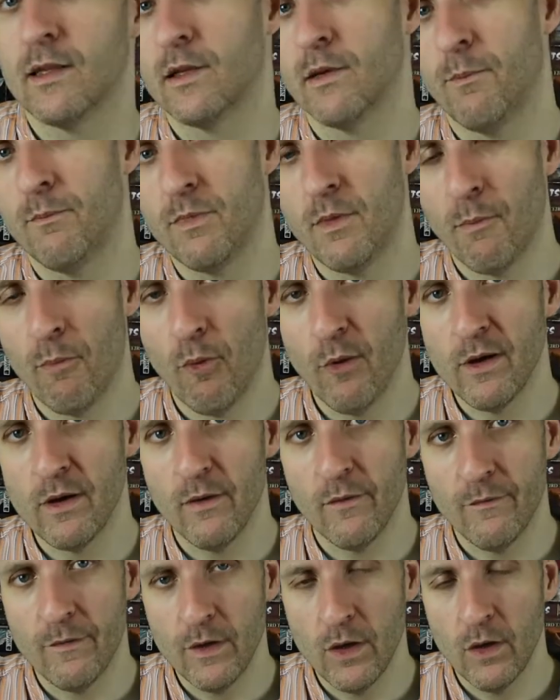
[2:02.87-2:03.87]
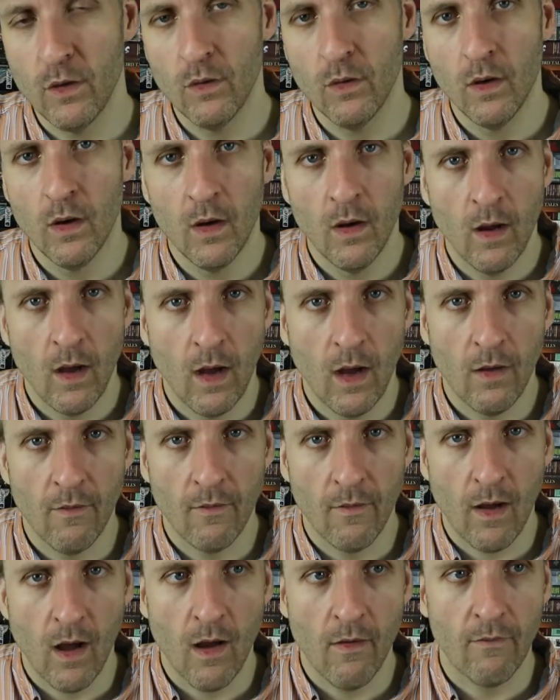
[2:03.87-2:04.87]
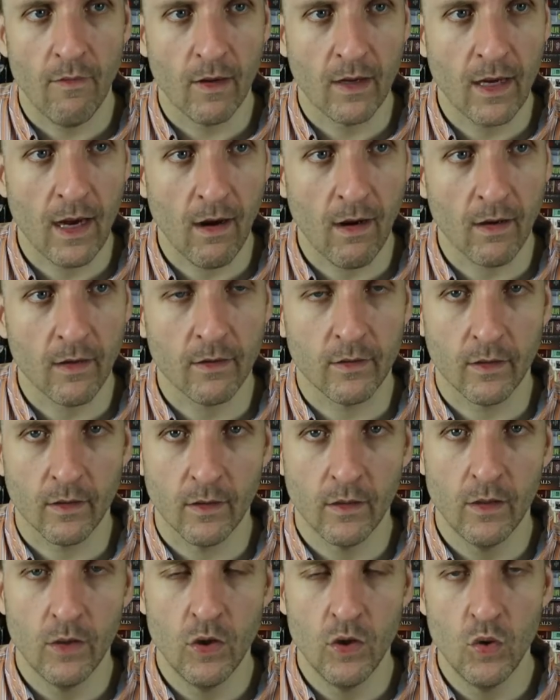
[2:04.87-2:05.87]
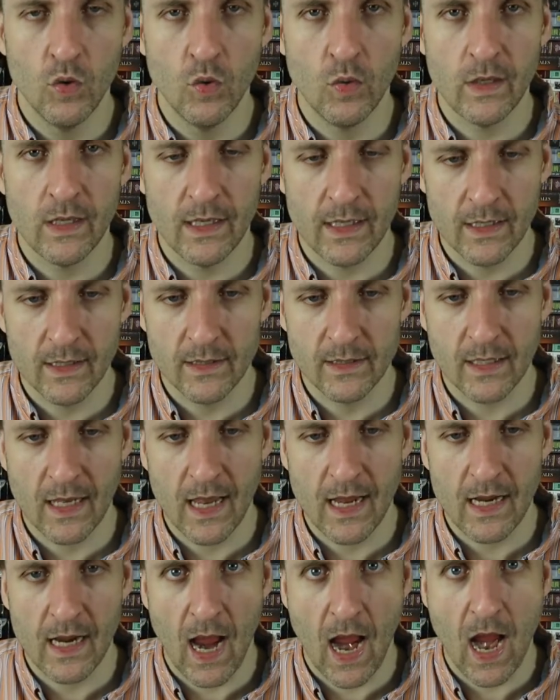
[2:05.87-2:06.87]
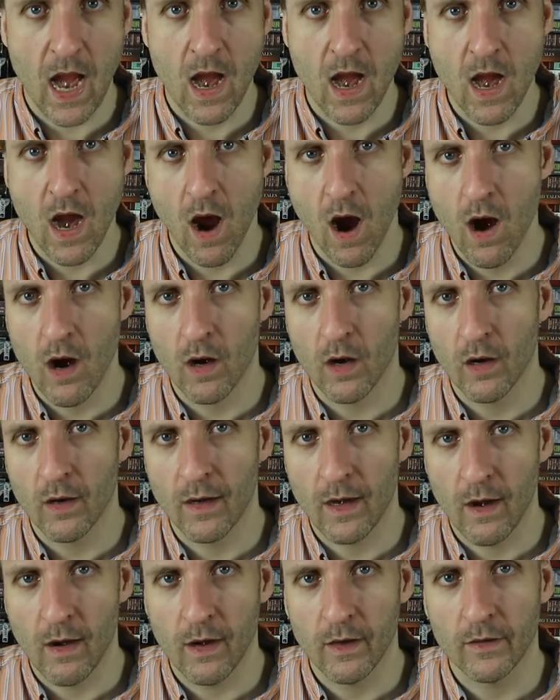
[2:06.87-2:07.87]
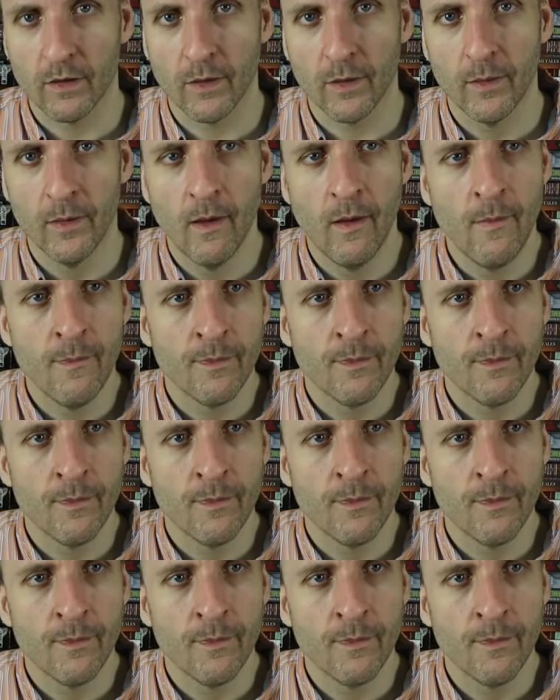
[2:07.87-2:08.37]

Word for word: the, the point of view of, of a character who is a, a younger character